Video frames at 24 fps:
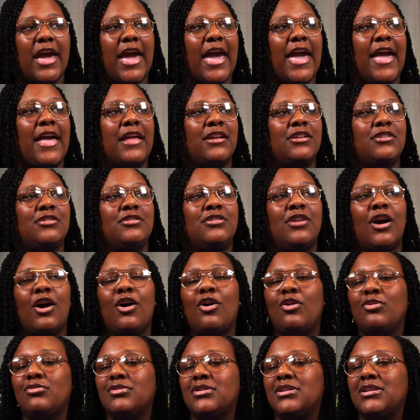and
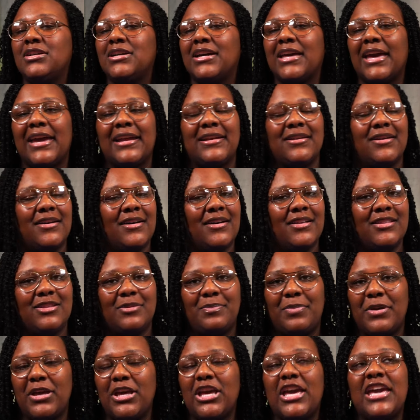don't look at other
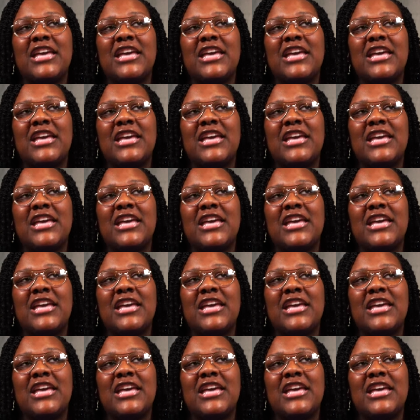people.